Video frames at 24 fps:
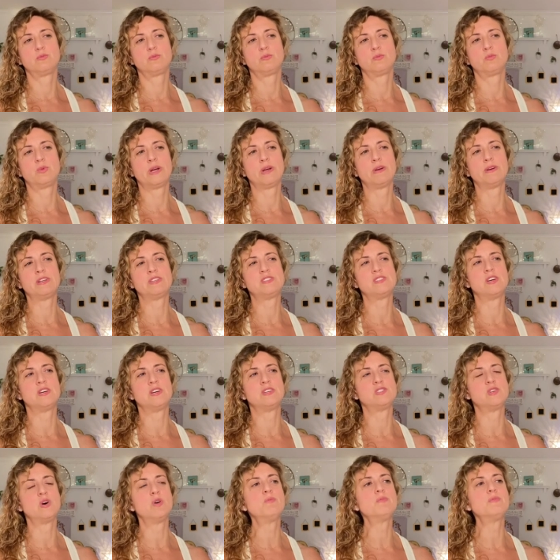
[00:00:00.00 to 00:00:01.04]
where it's,
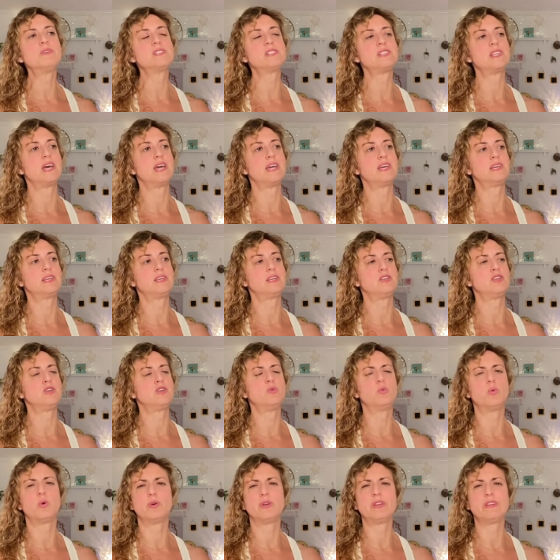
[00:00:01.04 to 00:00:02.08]
it's almost like you
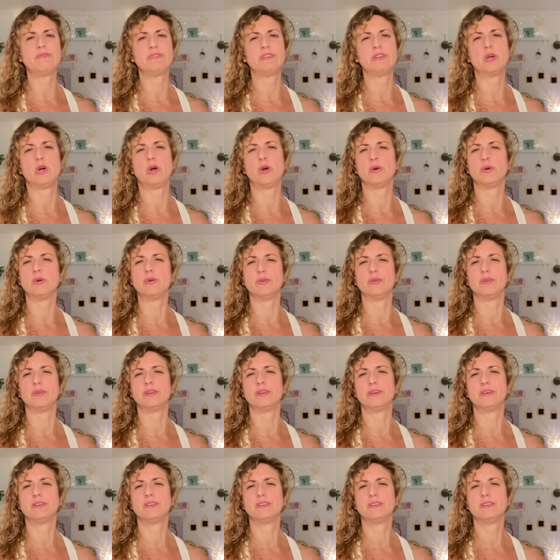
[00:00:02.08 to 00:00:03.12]
weren't even heard,
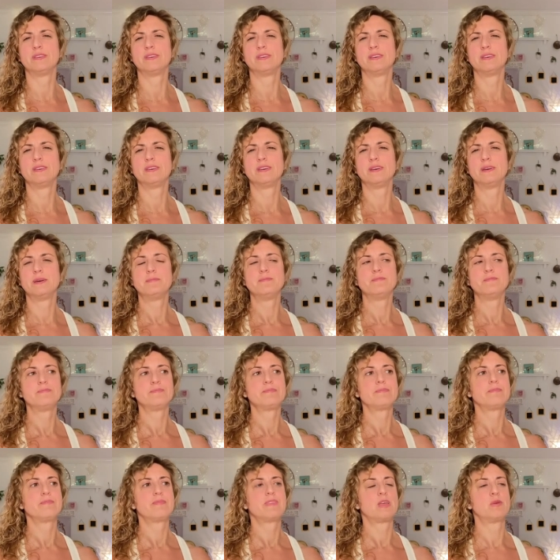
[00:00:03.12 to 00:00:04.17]

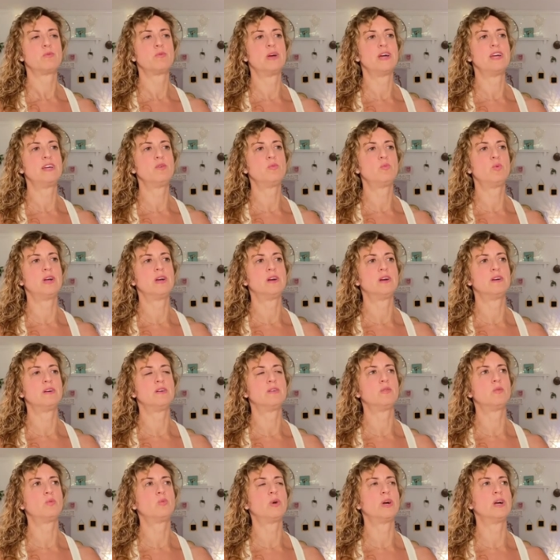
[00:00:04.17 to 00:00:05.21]
right? Where,
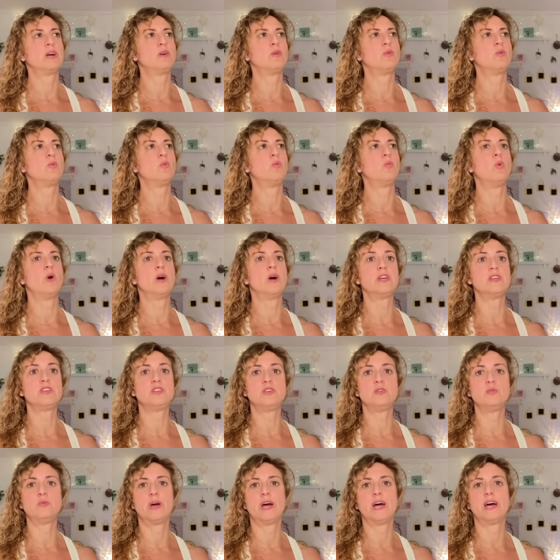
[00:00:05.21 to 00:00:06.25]
where what
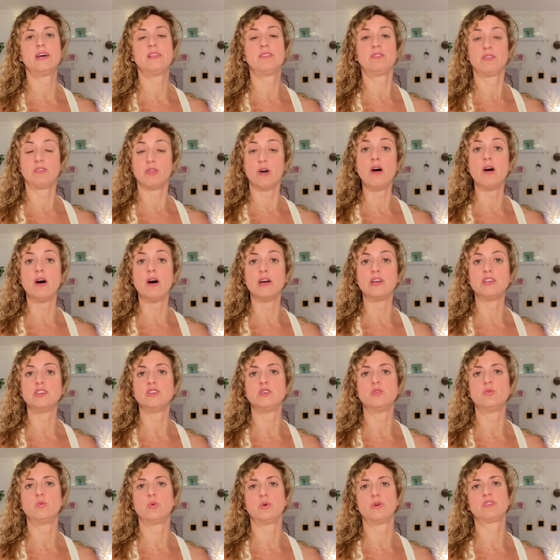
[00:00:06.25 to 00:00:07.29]
you had thought you
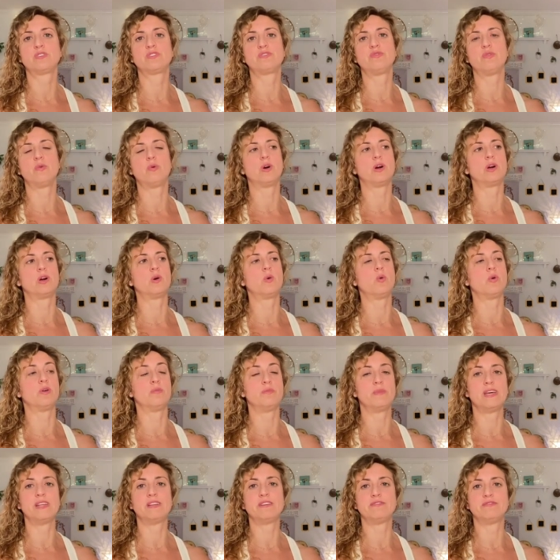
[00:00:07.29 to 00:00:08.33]
worked for or
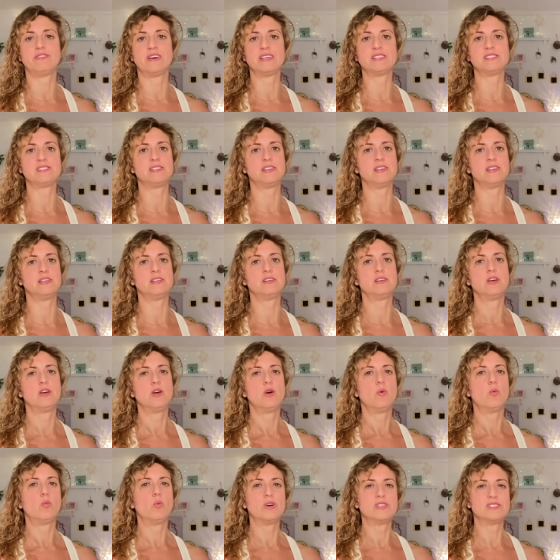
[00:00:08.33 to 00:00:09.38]
manifested
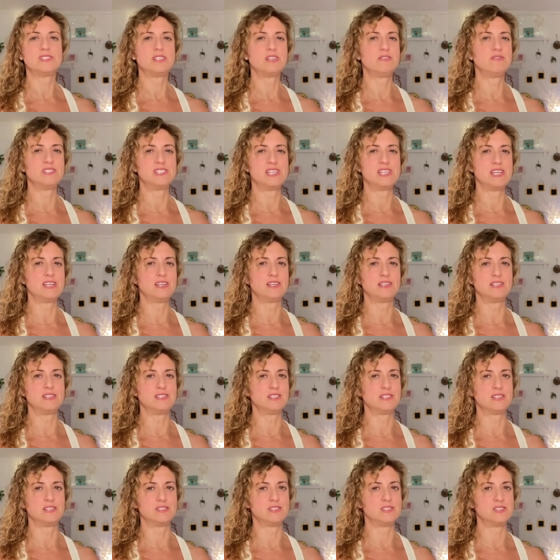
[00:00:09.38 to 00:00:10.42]
wasn't even taken
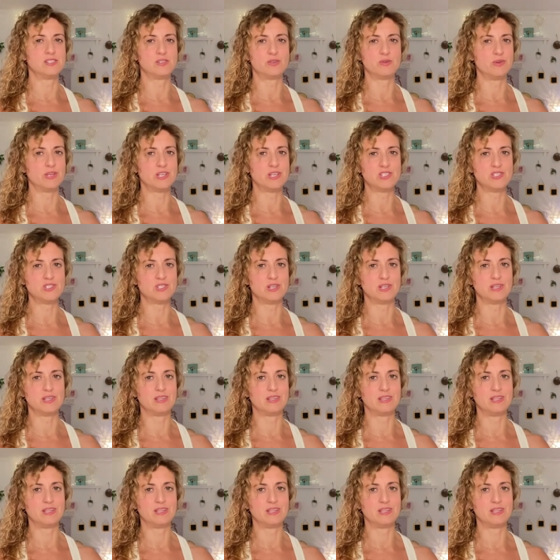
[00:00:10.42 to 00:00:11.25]
into consideration.